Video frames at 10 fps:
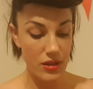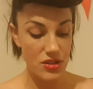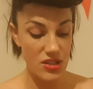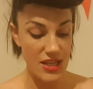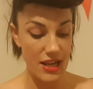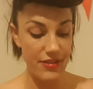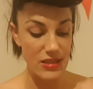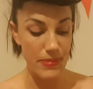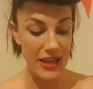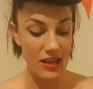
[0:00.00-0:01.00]
to tell if
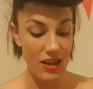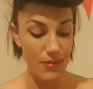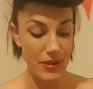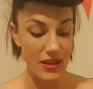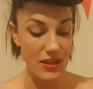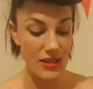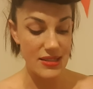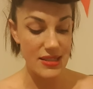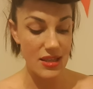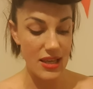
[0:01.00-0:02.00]
it's Bakelite because
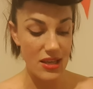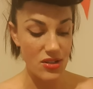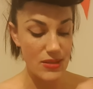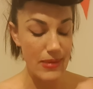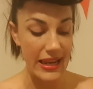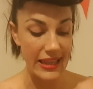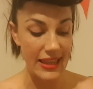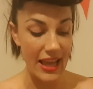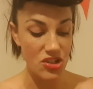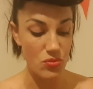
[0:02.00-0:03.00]
it, you're smelling
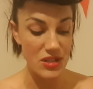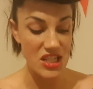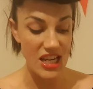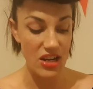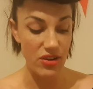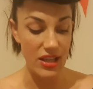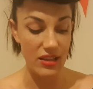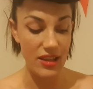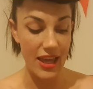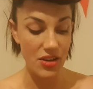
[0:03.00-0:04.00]
the actual
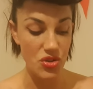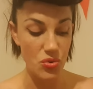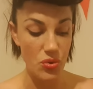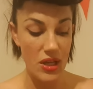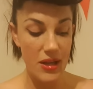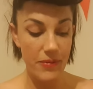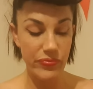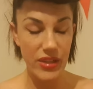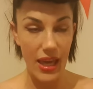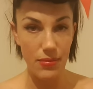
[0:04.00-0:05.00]
material, the actual
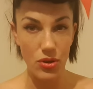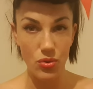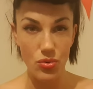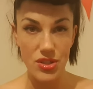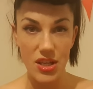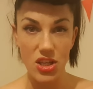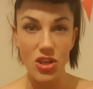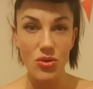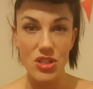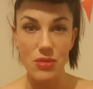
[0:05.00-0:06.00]
chemicals that are
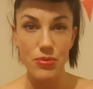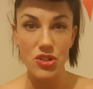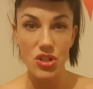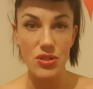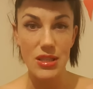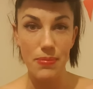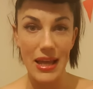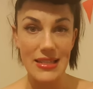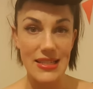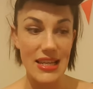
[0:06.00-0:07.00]
used to produce the
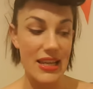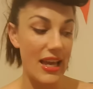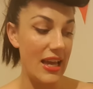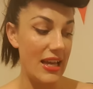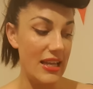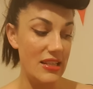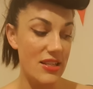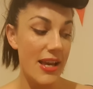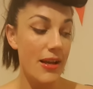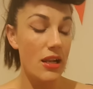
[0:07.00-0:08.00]
plastic and
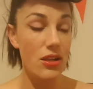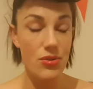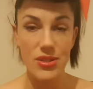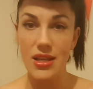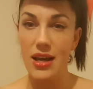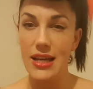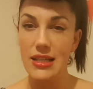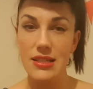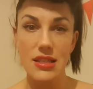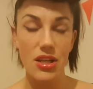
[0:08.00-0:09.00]

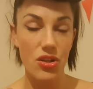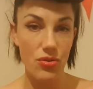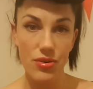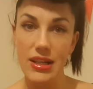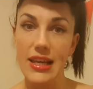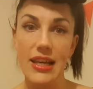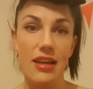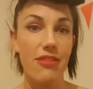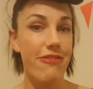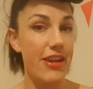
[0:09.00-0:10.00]
lucite,
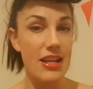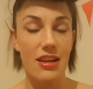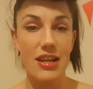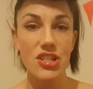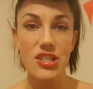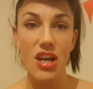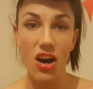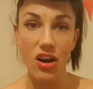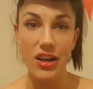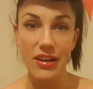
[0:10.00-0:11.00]
acrylic, fakelite just
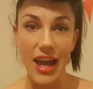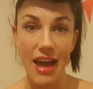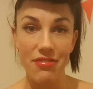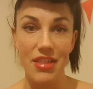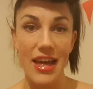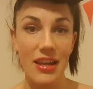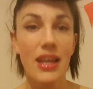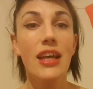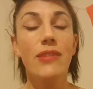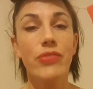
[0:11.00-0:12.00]
aren't going to have that.
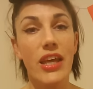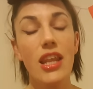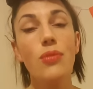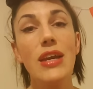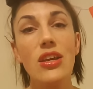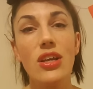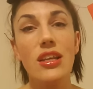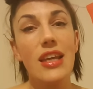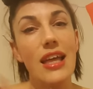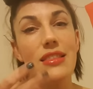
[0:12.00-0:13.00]
Another way you
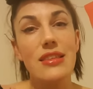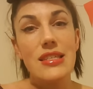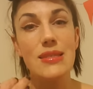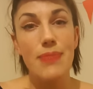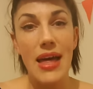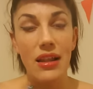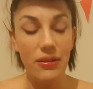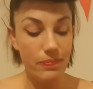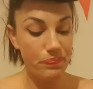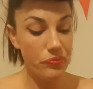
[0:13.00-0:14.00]
can get the
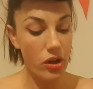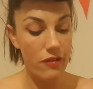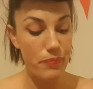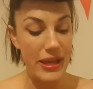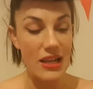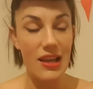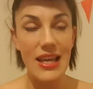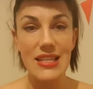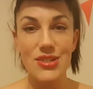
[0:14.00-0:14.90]
smell of Bakelite is